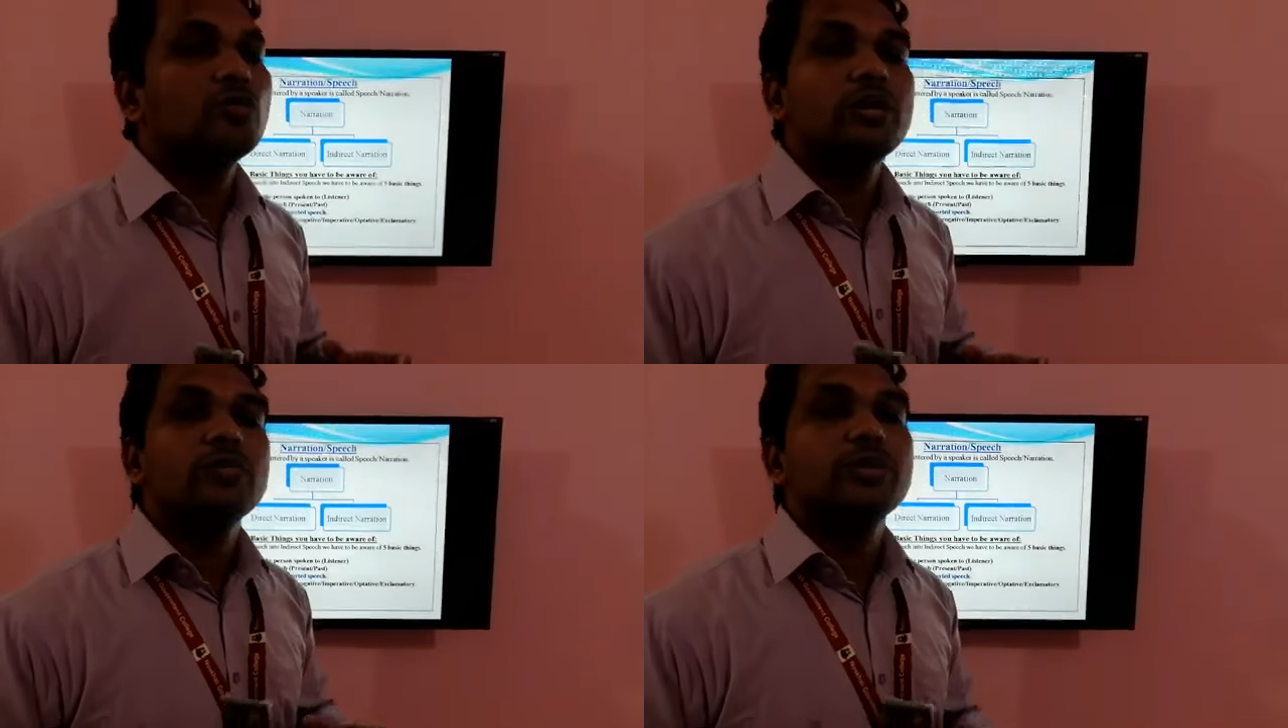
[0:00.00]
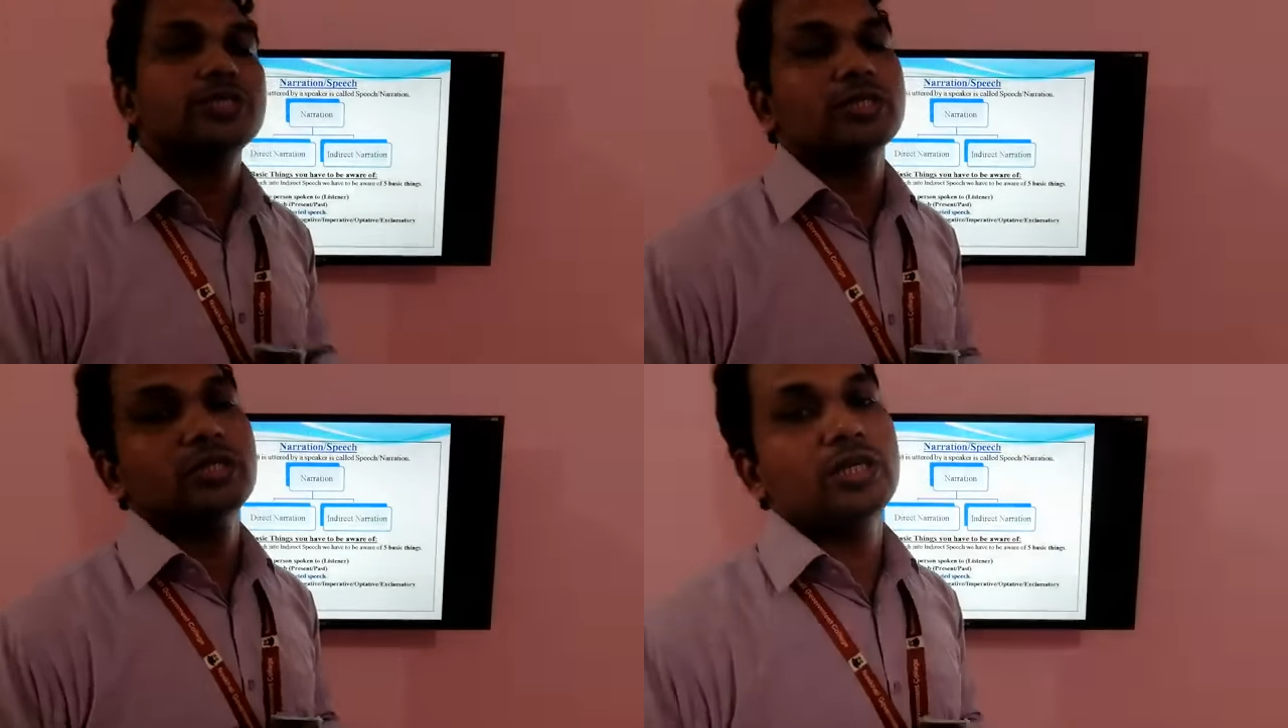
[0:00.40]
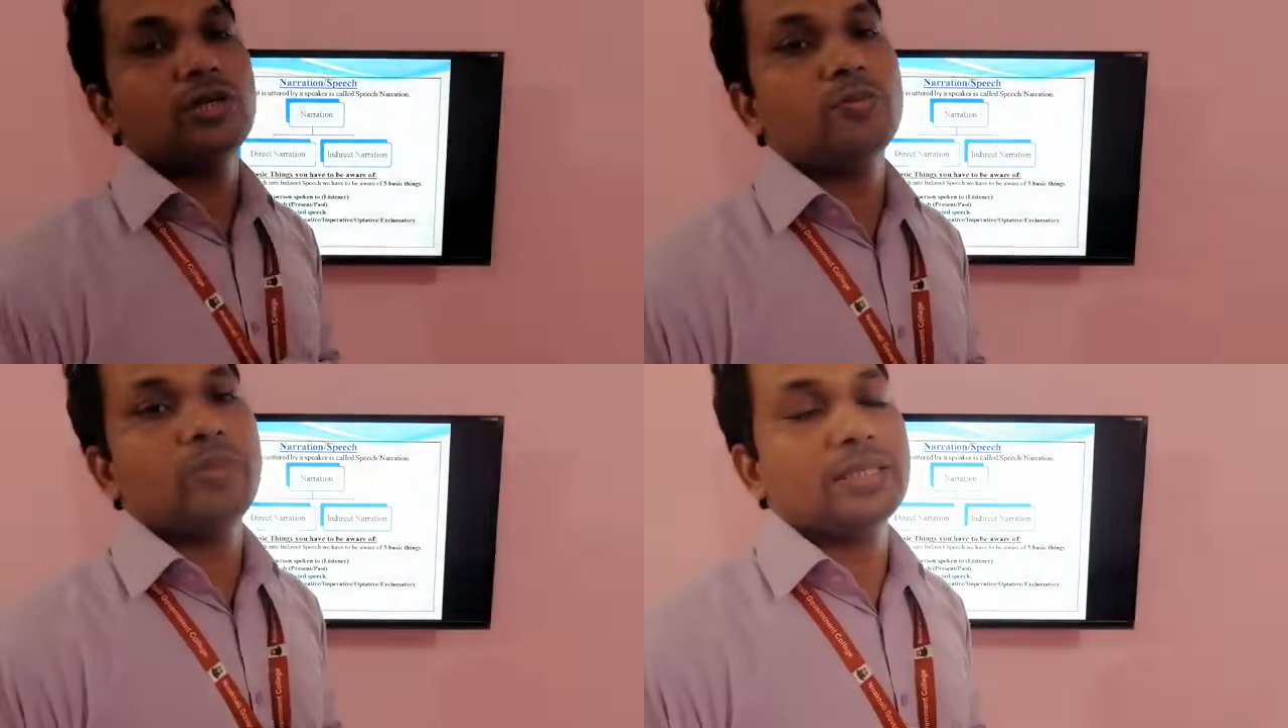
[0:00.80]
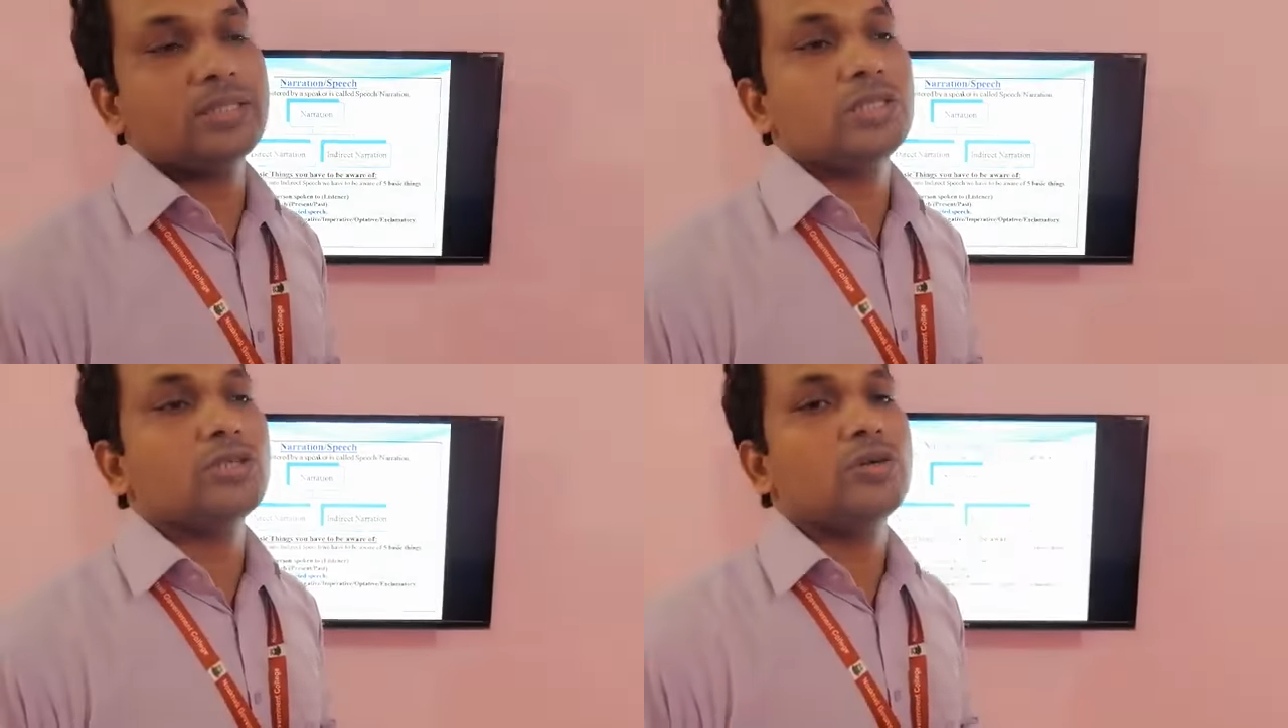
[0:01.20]
so many persons in your
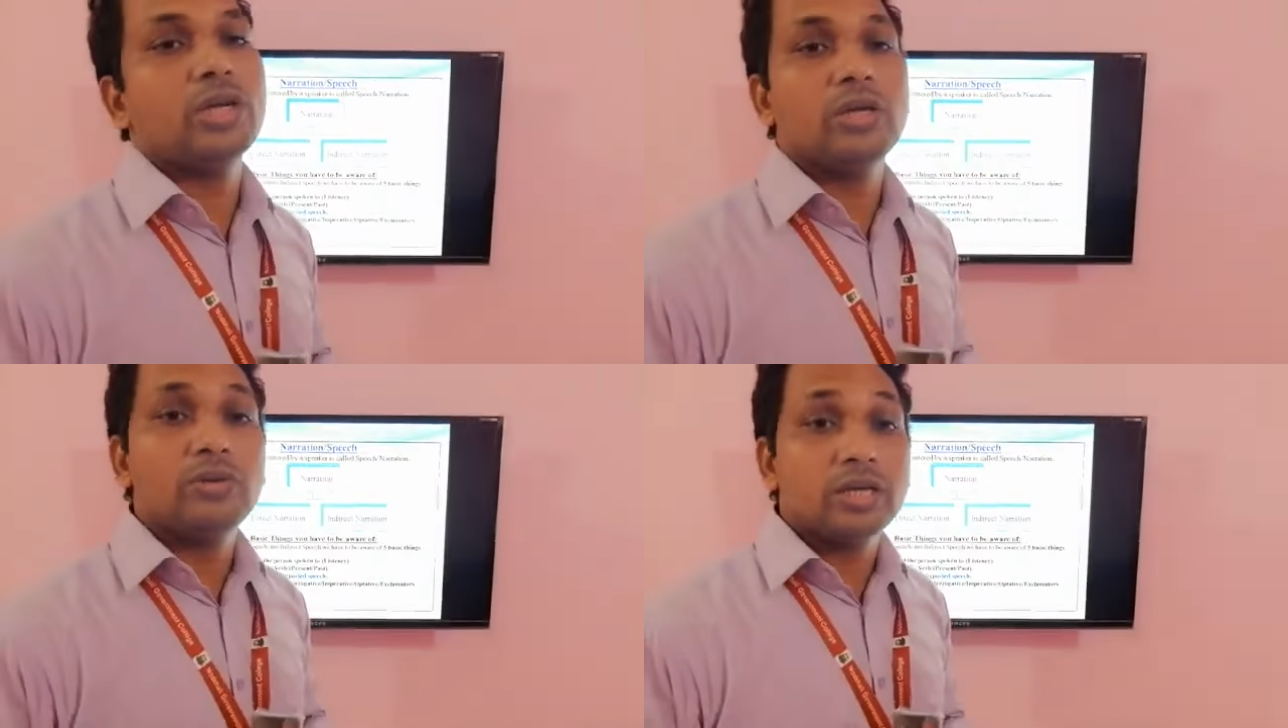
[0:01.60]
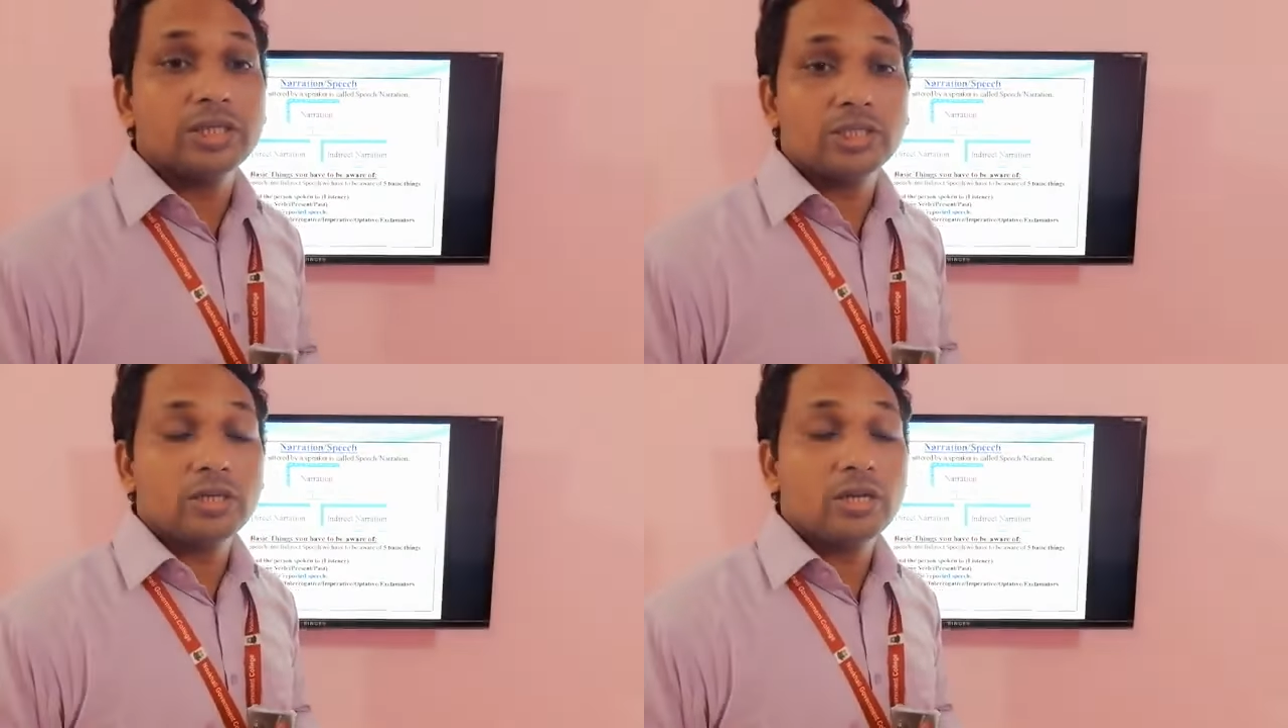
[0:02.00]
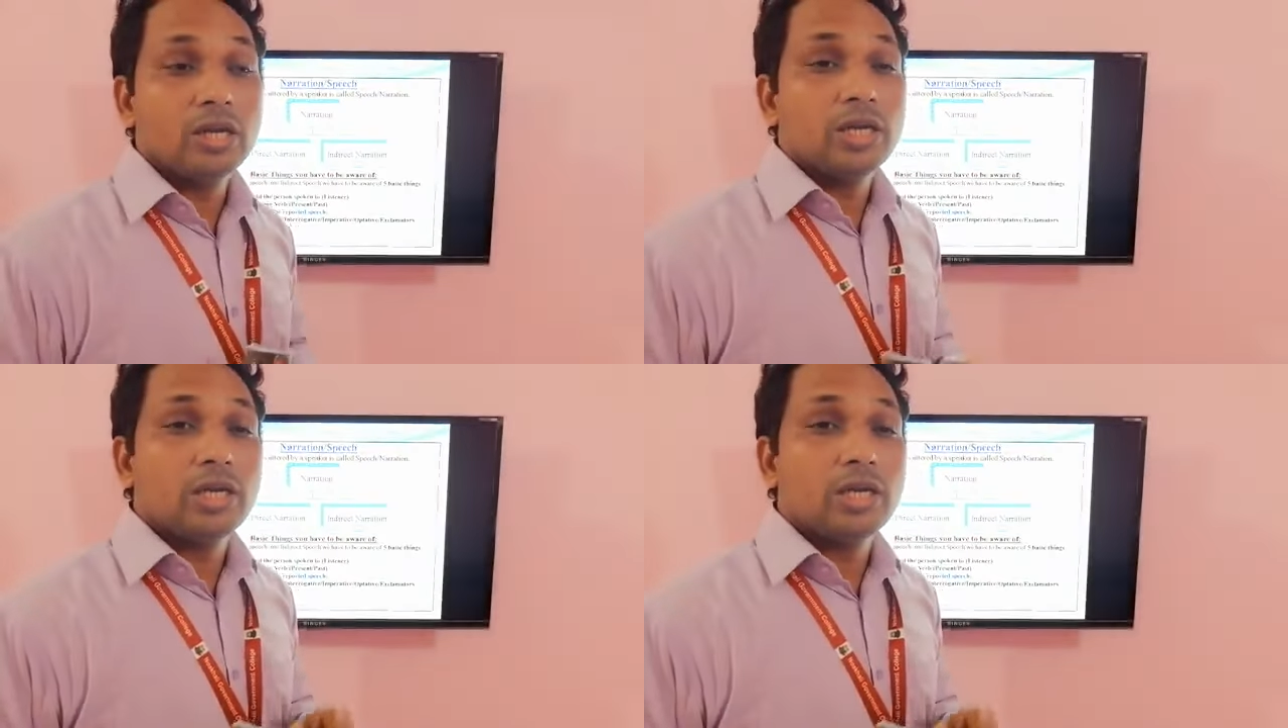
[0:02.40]
passage or in your narration.